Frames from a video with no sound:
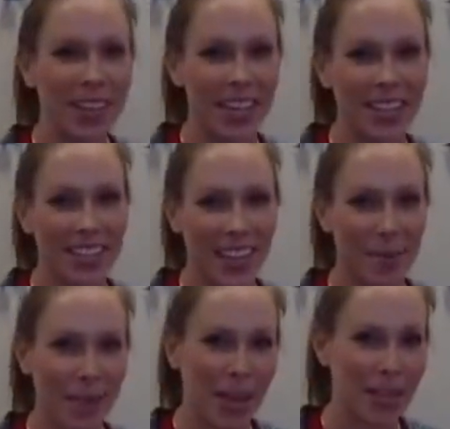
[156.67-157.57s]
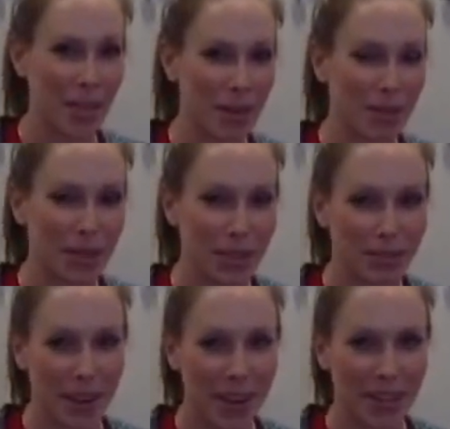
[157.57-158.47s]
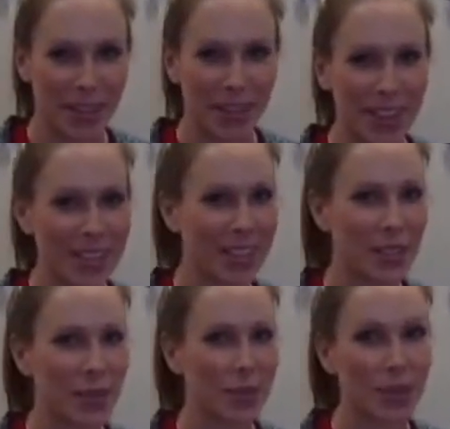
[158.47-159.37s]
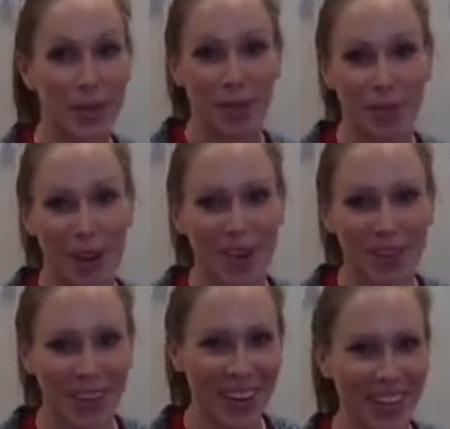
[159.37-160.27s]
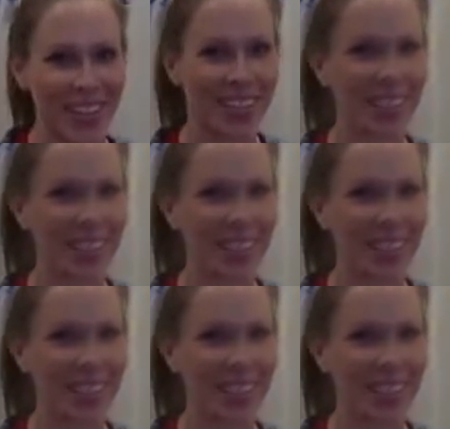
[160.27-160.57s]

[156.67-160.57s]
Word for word: desk, and my job during a fire alert is to preserve medical records.